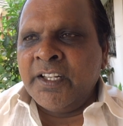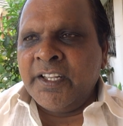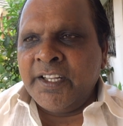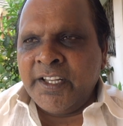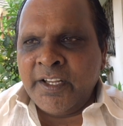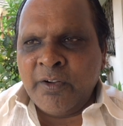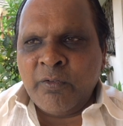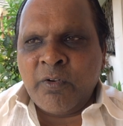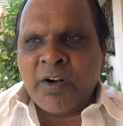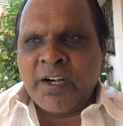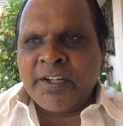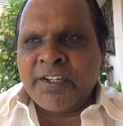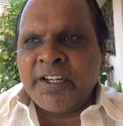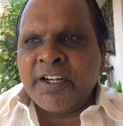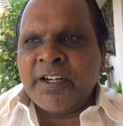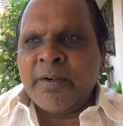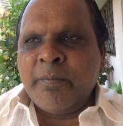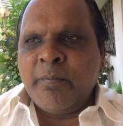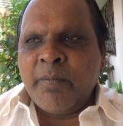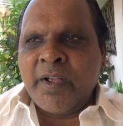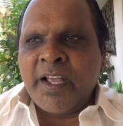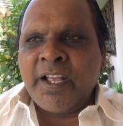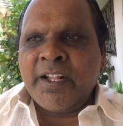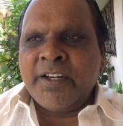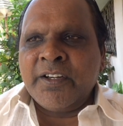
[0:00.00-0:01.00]
He wanted
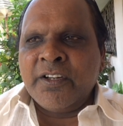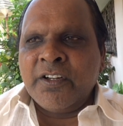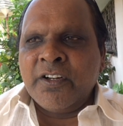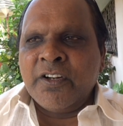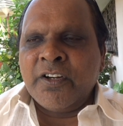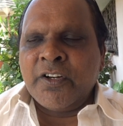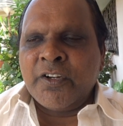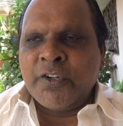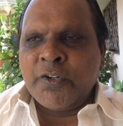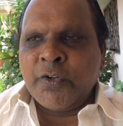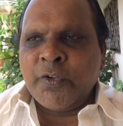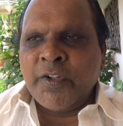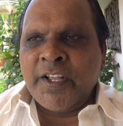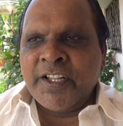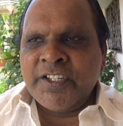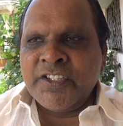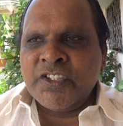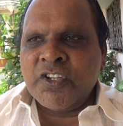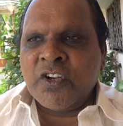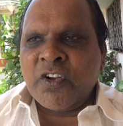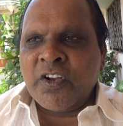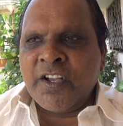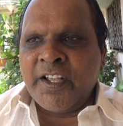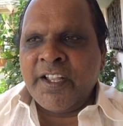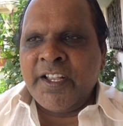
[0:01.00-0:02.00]
man to
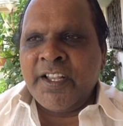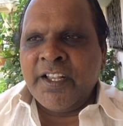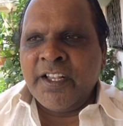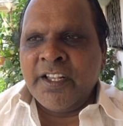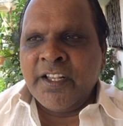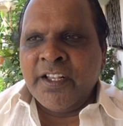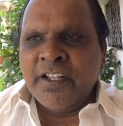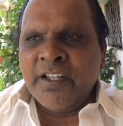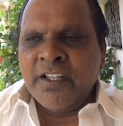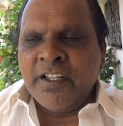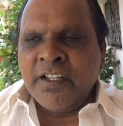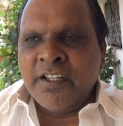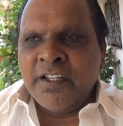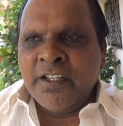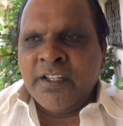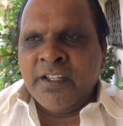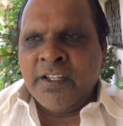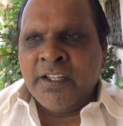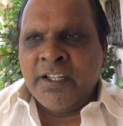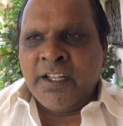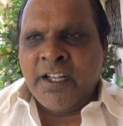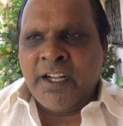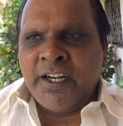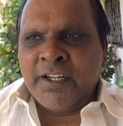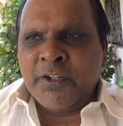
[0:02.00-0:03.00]
enjoy
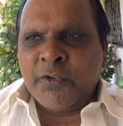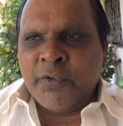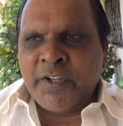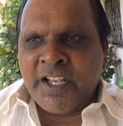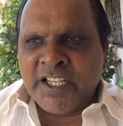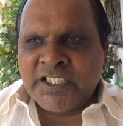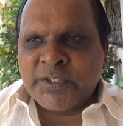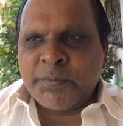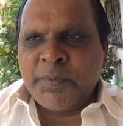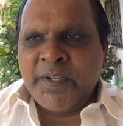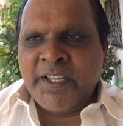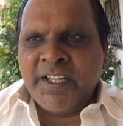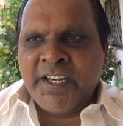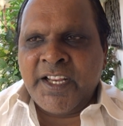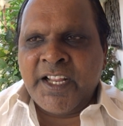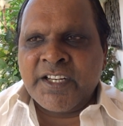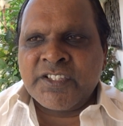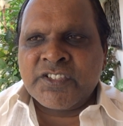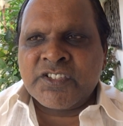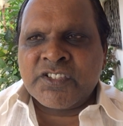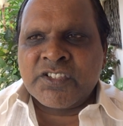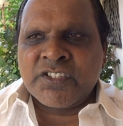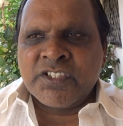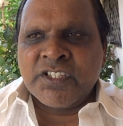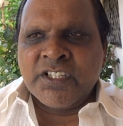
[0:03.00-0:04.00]
and to
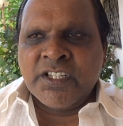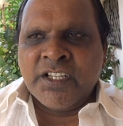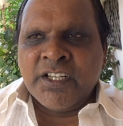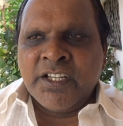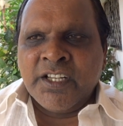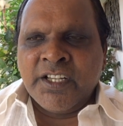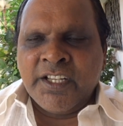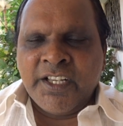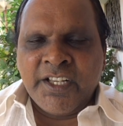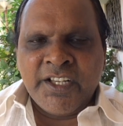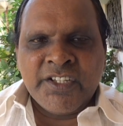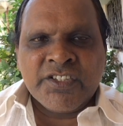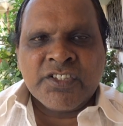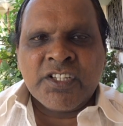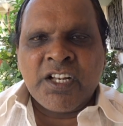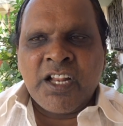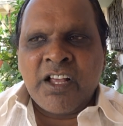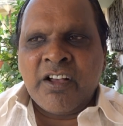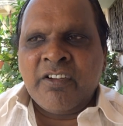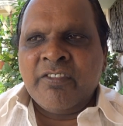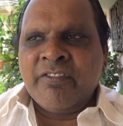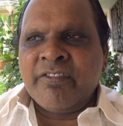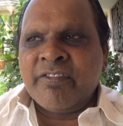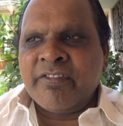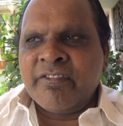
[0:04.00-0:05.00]
experience His
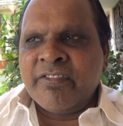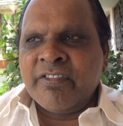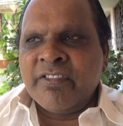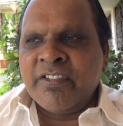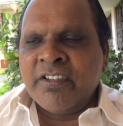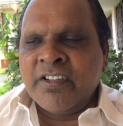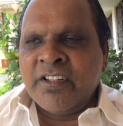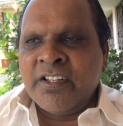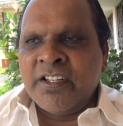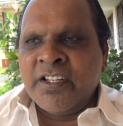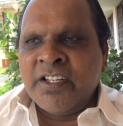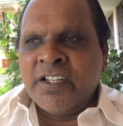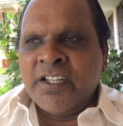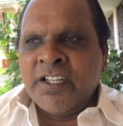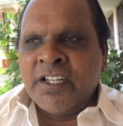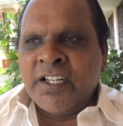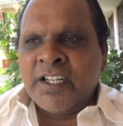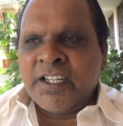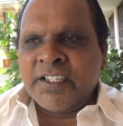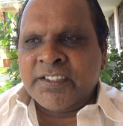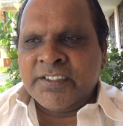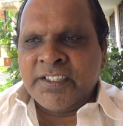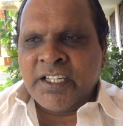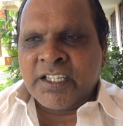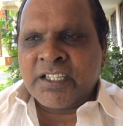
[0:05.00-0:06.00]
love.
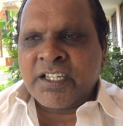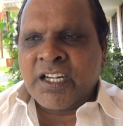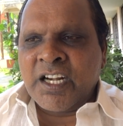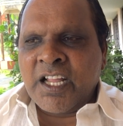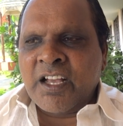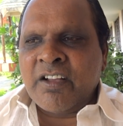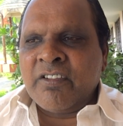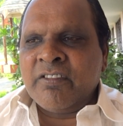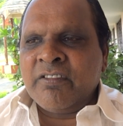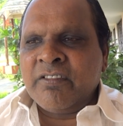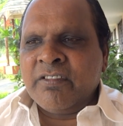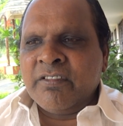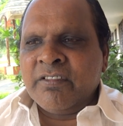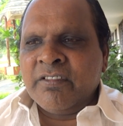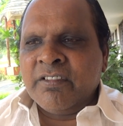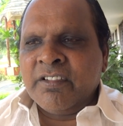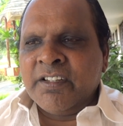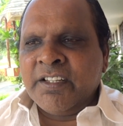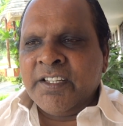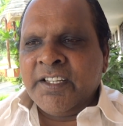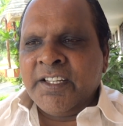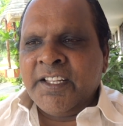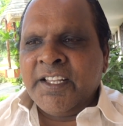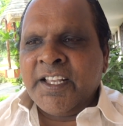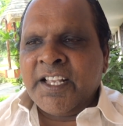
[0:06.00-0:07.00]
That love
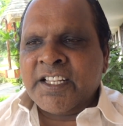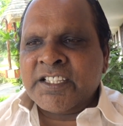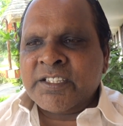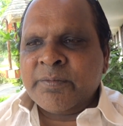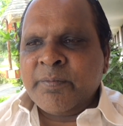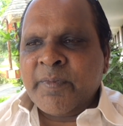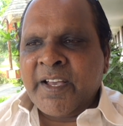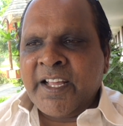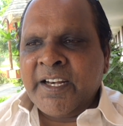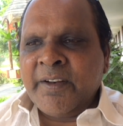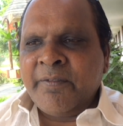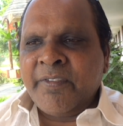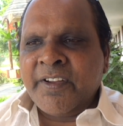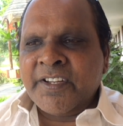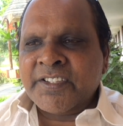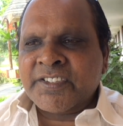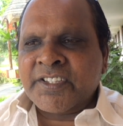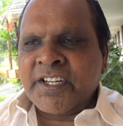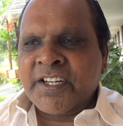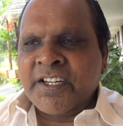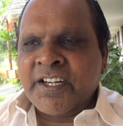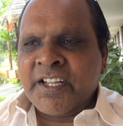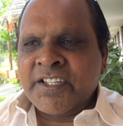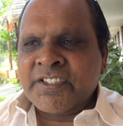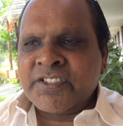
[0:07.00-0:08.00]
He has
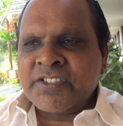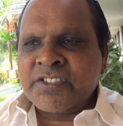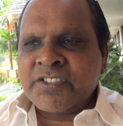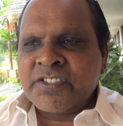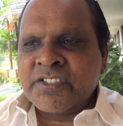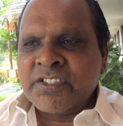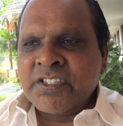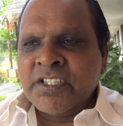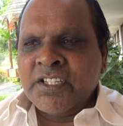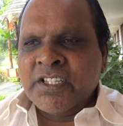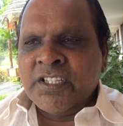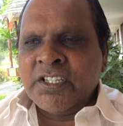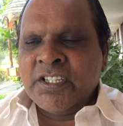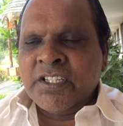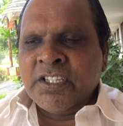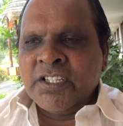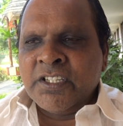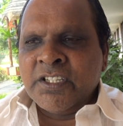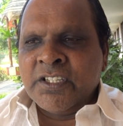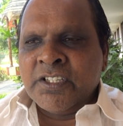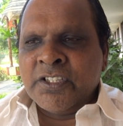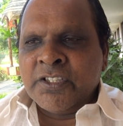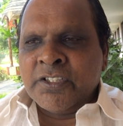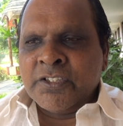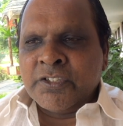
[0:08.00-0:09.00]
manifested us
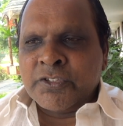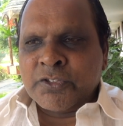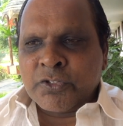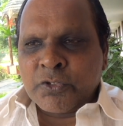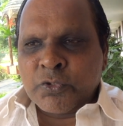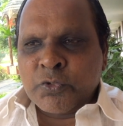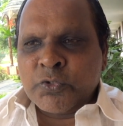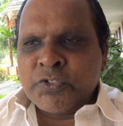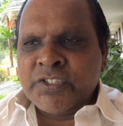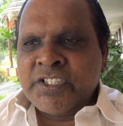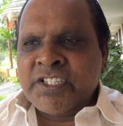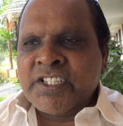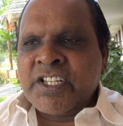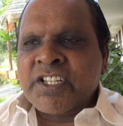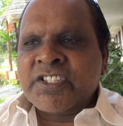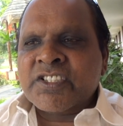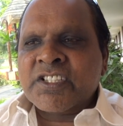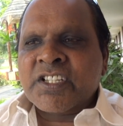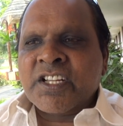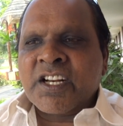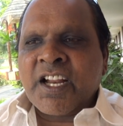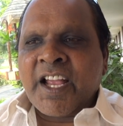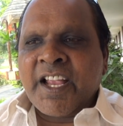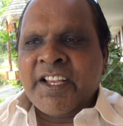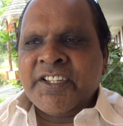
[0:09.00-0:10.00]
through Jesus
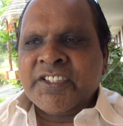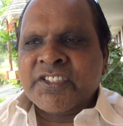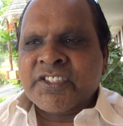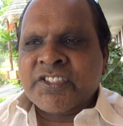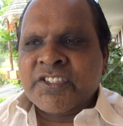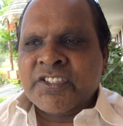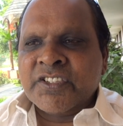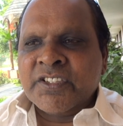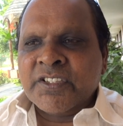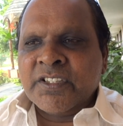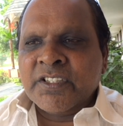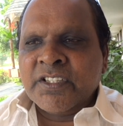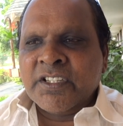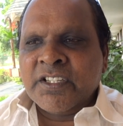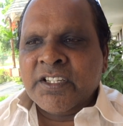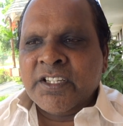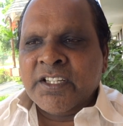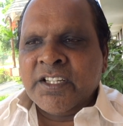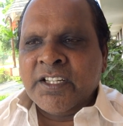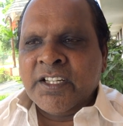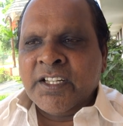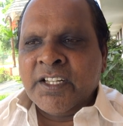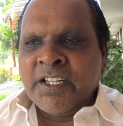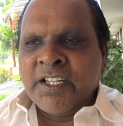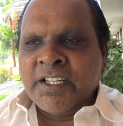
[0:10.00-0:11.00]
Christ.
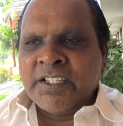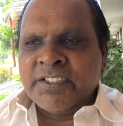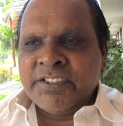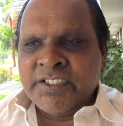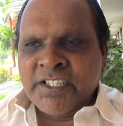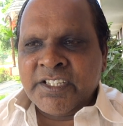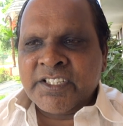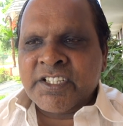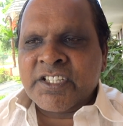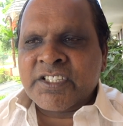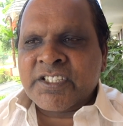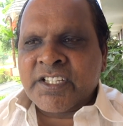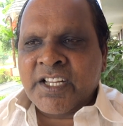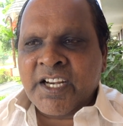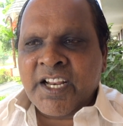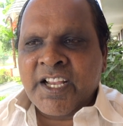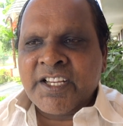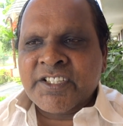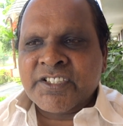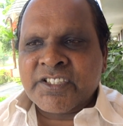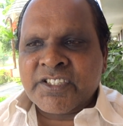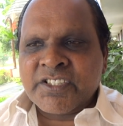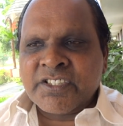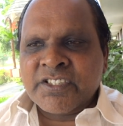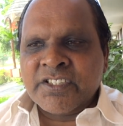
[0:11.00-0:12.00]
Jesus
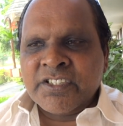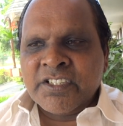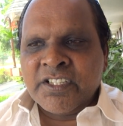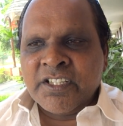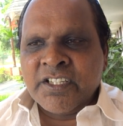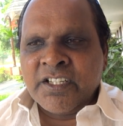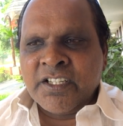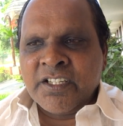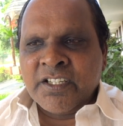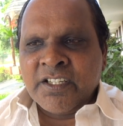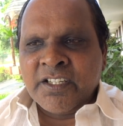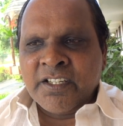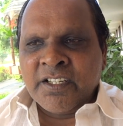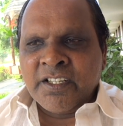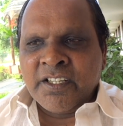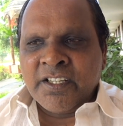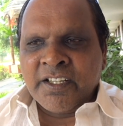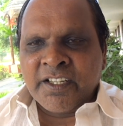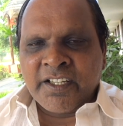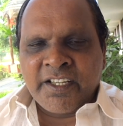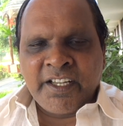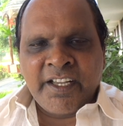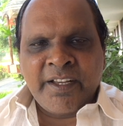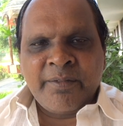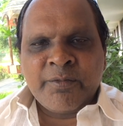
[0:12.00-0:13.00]
Christ
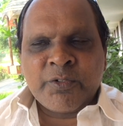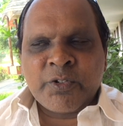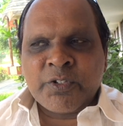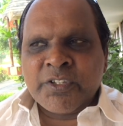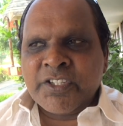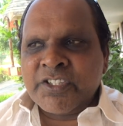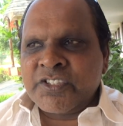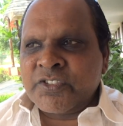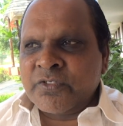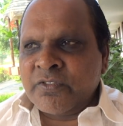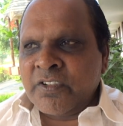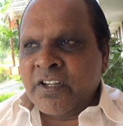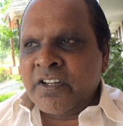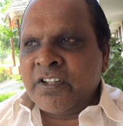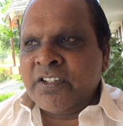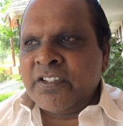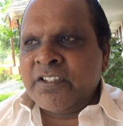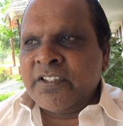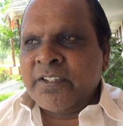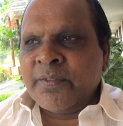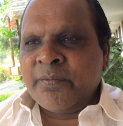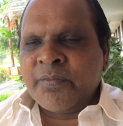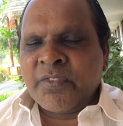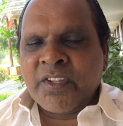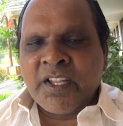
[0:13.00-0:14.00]
came to this world
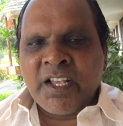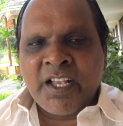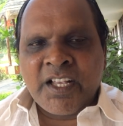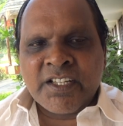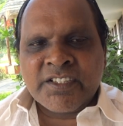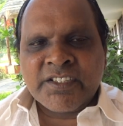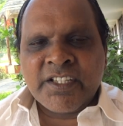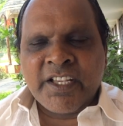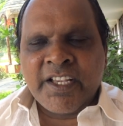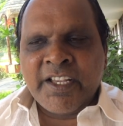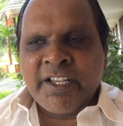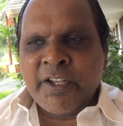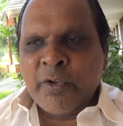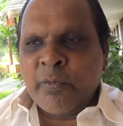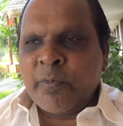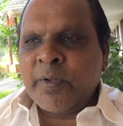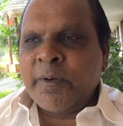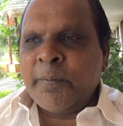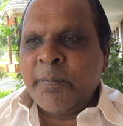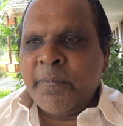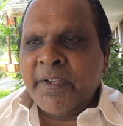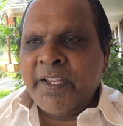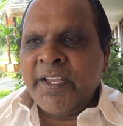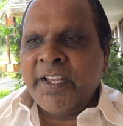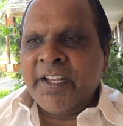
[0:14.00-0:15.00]
as a
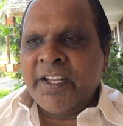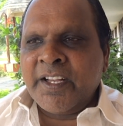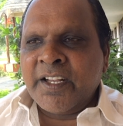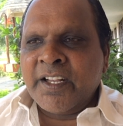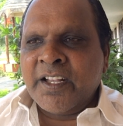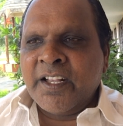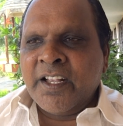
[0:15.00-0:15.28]
human being